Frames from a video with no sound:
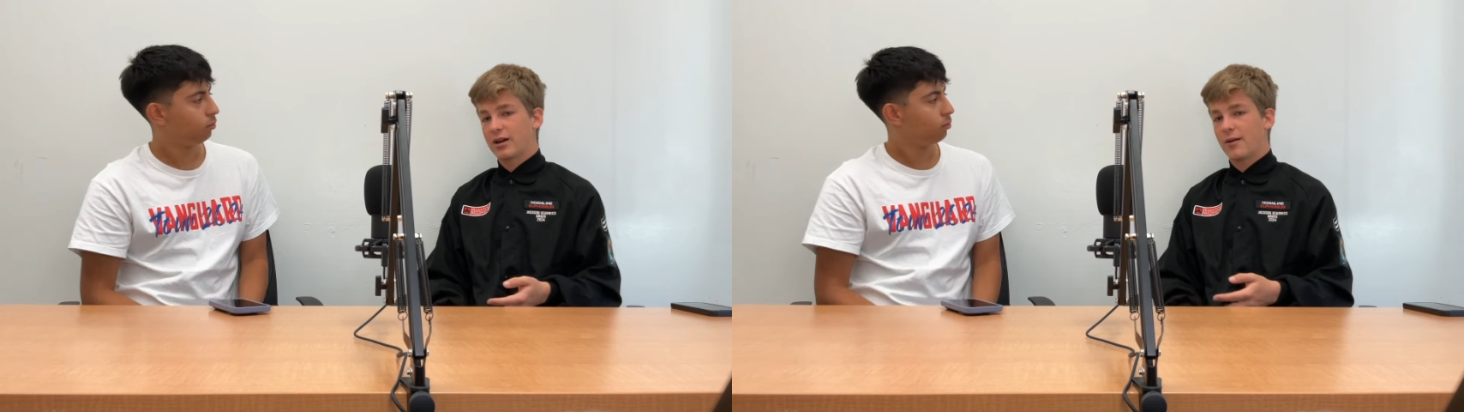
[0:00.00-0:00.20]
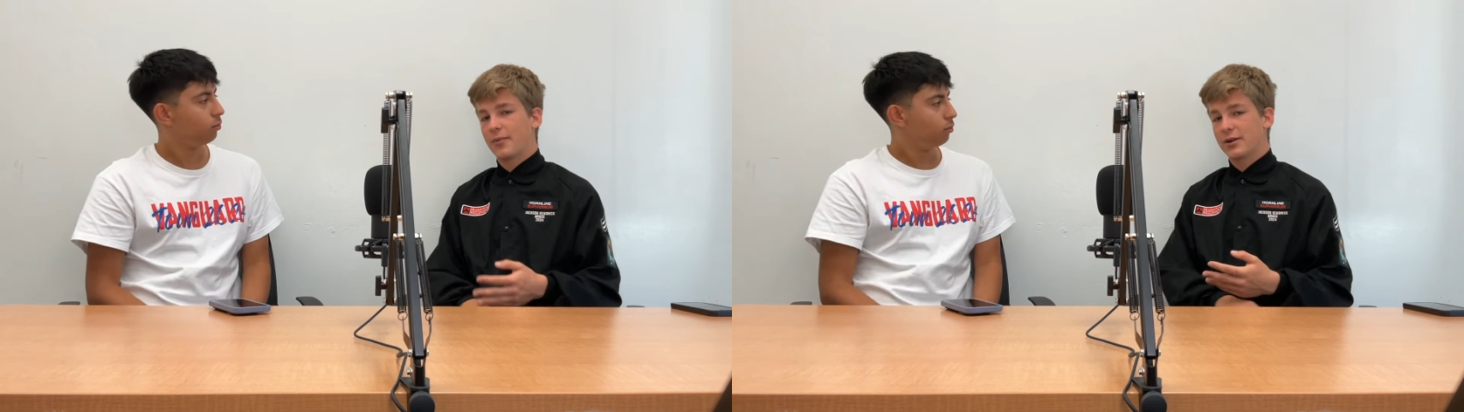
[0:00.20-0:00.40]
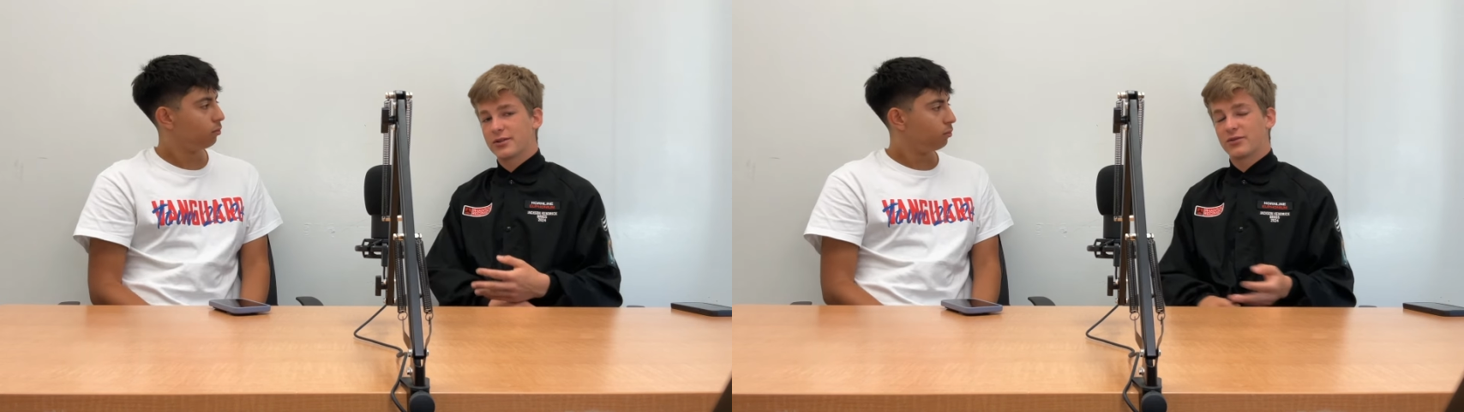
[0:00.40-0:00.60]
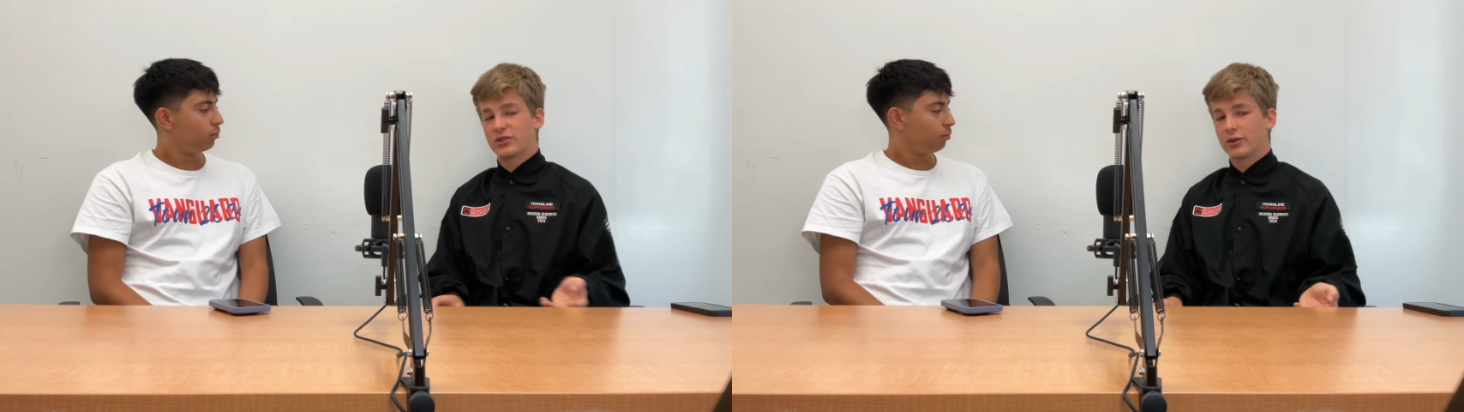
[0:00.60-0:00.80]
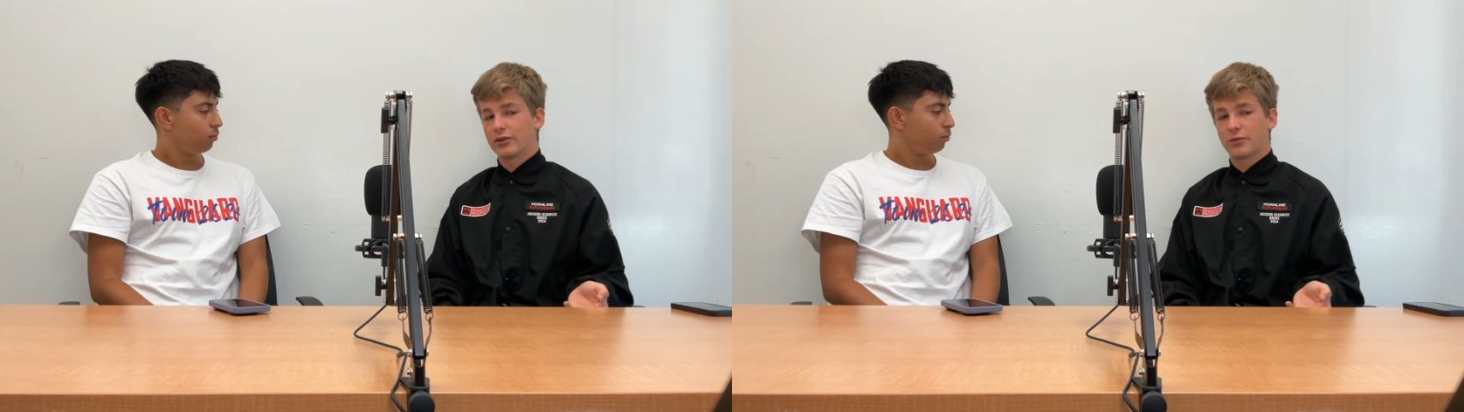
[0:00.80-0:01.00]
Speaker 1: a bunch of
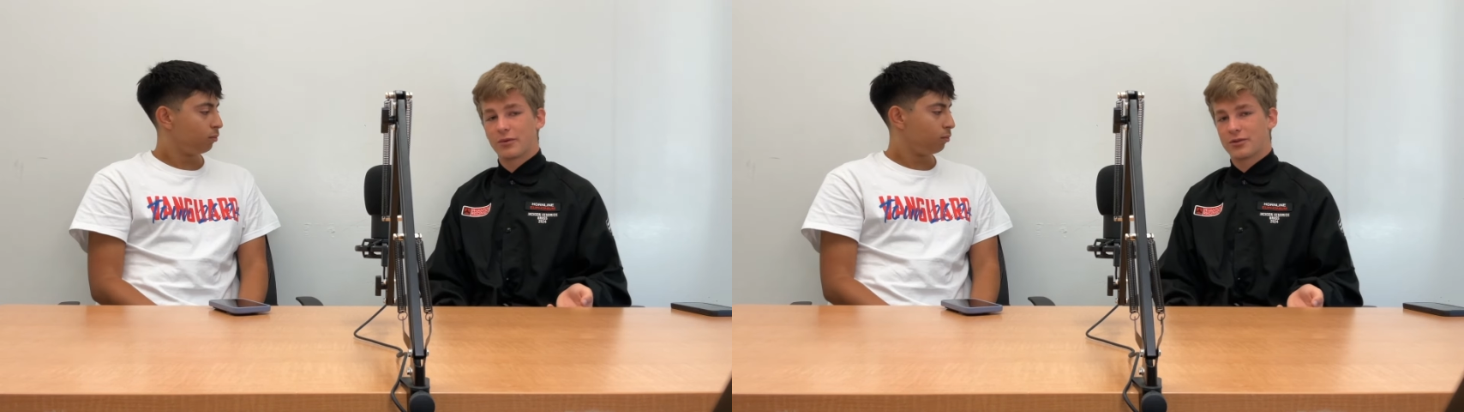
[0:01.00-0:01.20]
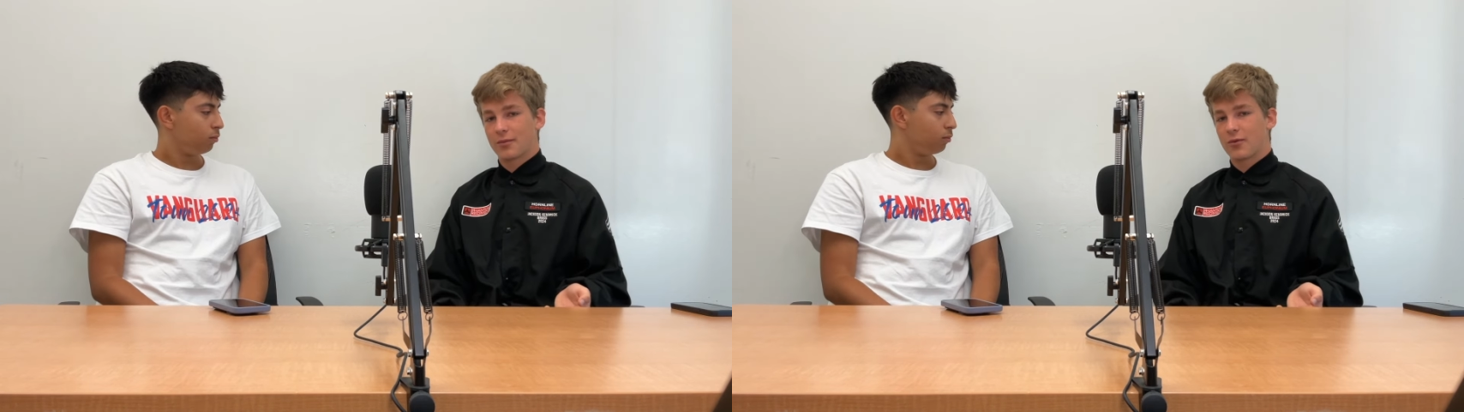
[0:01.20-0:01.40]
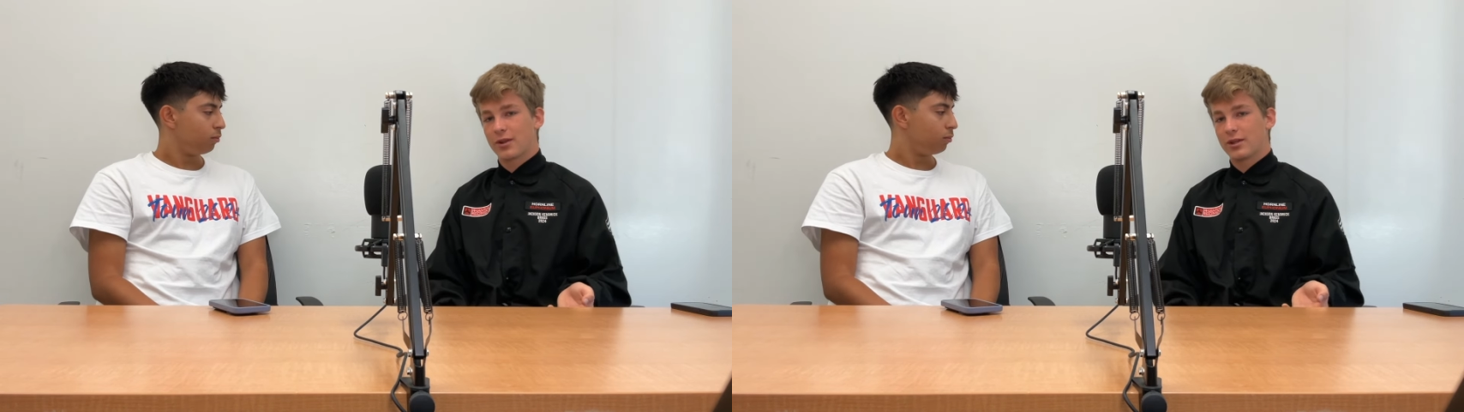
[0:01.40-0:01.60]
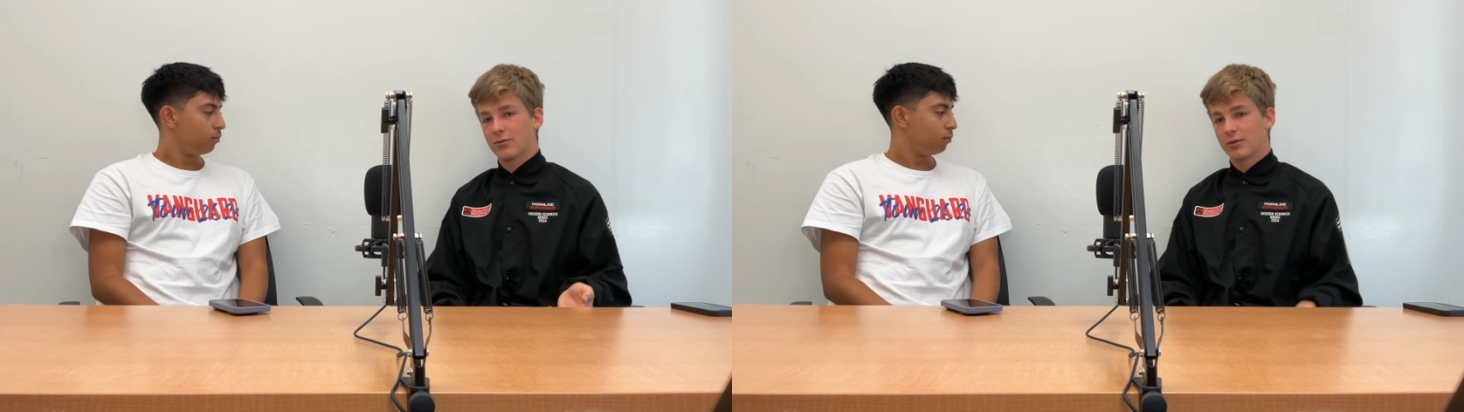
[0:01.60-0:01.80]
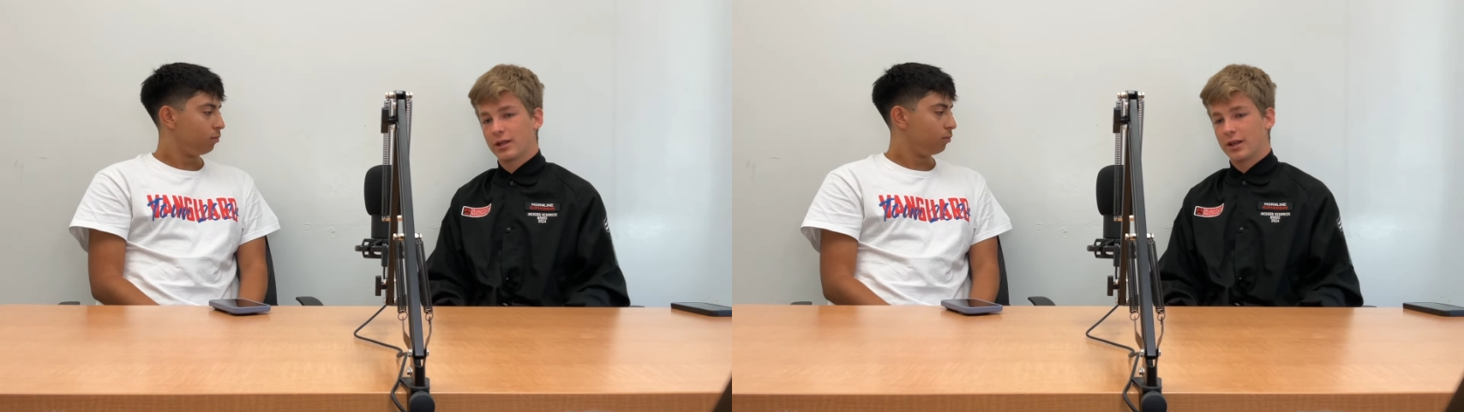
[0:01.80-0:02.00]
shows from a drum corps that you
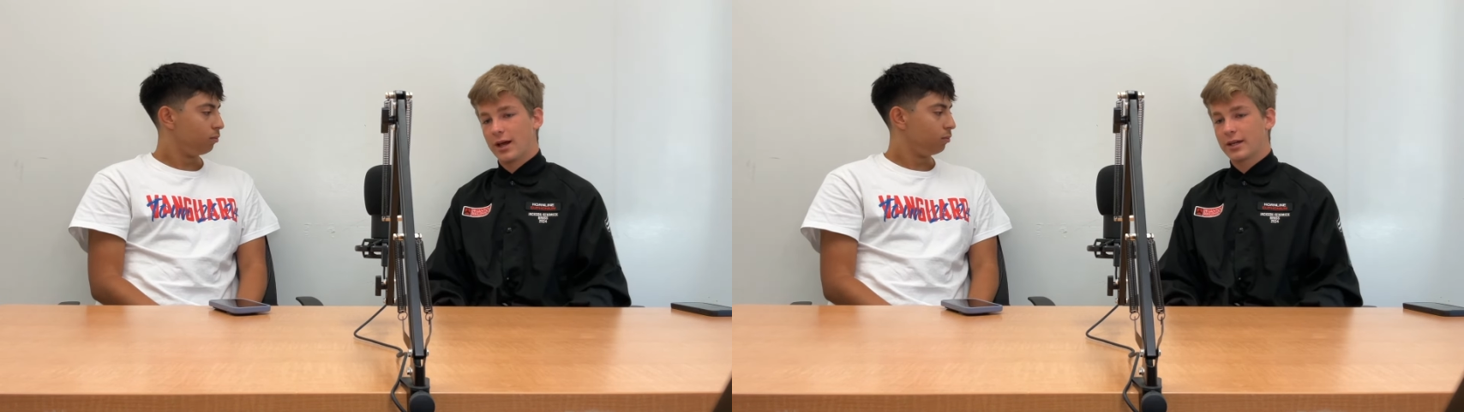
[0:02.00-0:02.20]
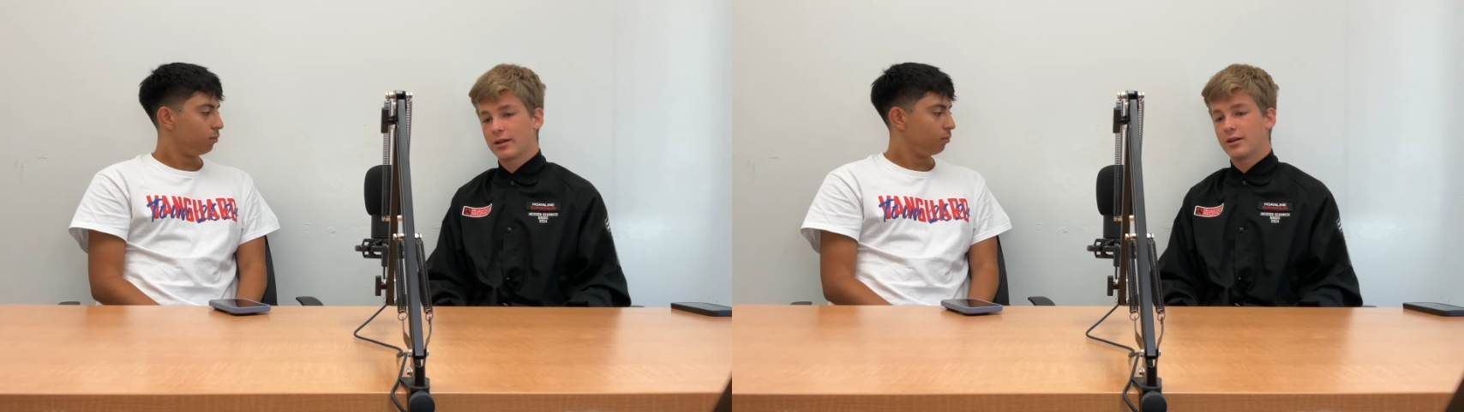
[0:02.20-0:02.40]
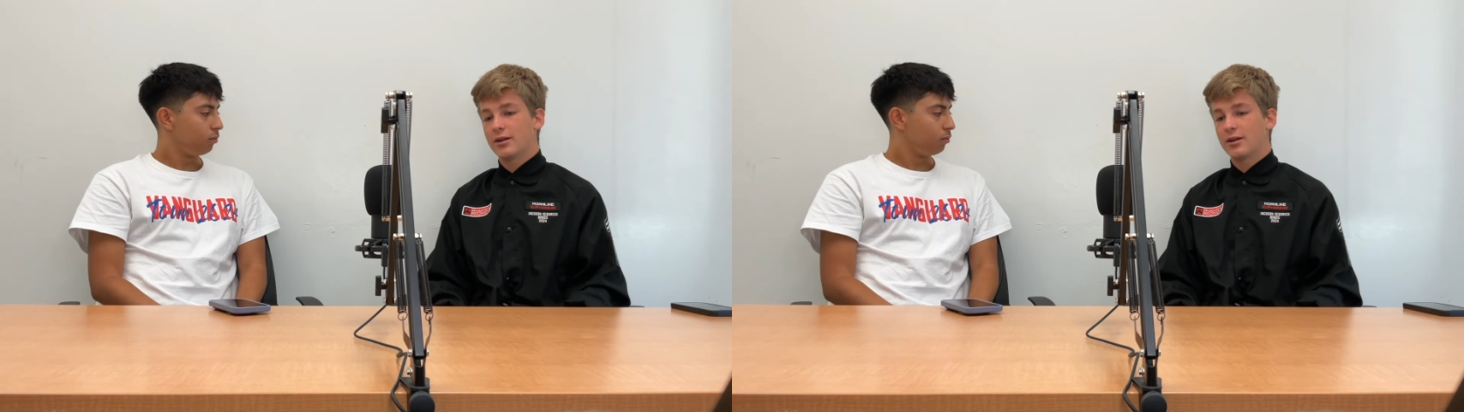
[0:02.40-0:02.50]
really like,